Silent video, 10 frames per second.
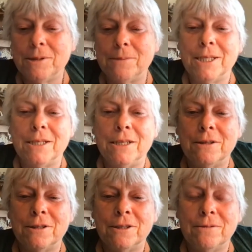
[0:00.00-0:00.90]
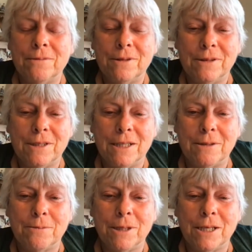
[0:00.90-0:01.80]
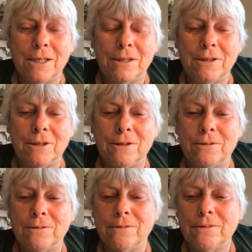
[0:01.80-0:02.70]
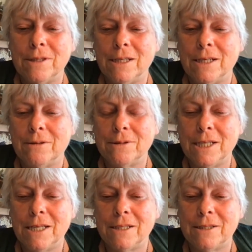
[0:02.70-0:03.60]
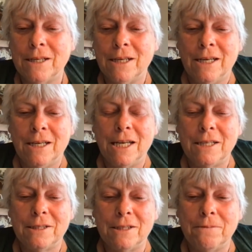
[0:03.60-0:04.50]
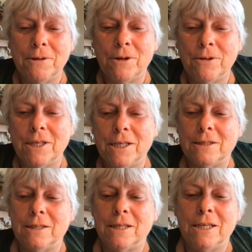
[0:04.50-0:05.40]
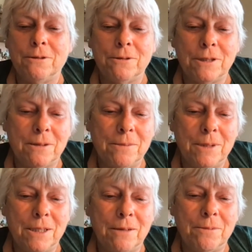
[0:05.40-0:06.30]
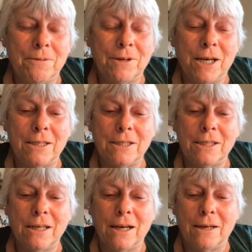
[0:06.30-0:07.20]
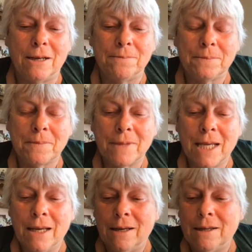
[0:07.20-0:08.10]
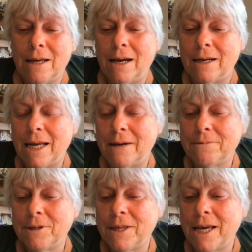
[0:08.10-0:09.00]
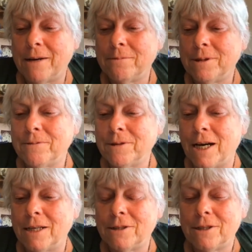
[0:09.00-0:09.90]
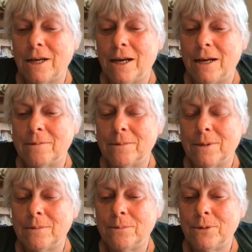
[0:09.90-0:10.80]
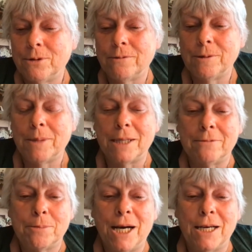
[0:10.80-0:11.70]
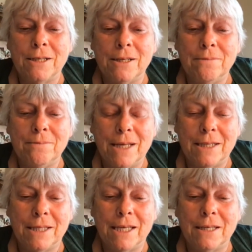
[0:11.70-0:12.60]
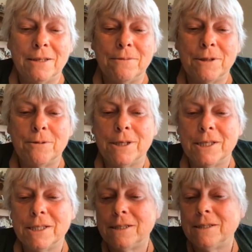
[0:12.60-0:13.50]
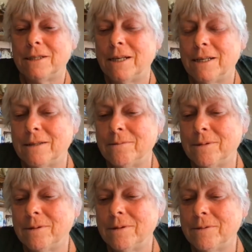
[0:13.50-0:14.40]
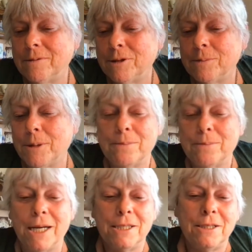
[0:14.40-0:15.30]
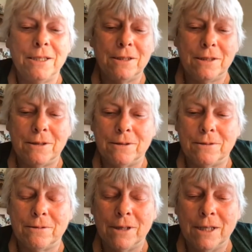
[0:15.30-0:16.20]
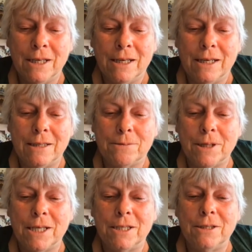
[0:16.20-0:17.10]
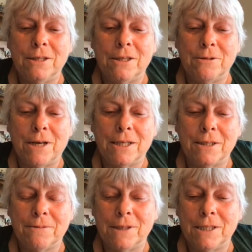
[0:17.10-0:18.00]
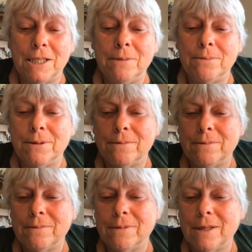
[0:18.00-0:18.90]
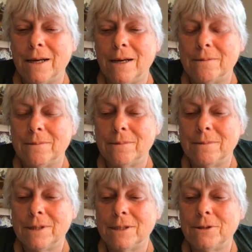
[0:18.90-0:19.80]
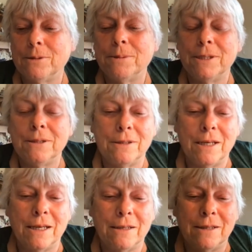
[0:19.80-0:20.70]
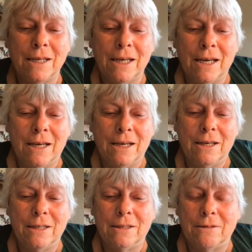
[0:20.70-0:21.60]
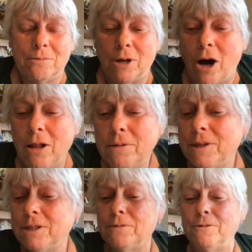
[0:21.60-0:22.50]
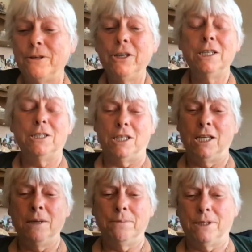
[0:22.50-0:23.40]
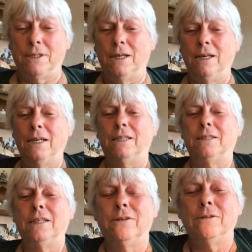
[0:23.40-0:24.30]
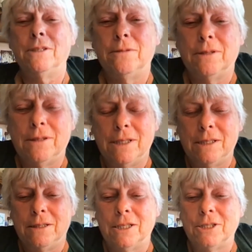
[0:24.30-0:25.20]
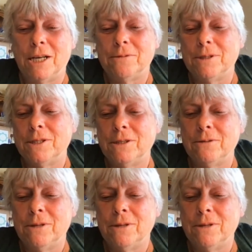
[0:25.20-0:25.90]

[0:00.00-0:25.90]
to be a healer that's related to you know takes takes the difficult things and heals them and then we've got um, uh, after that we've got um, Purva Bhadrapada at the end of Aquarius uh, first part of Pisces who is related to the dragon of the deep um, the serpent and uh, all of these are very deep signs, you know, the nakshatras. So,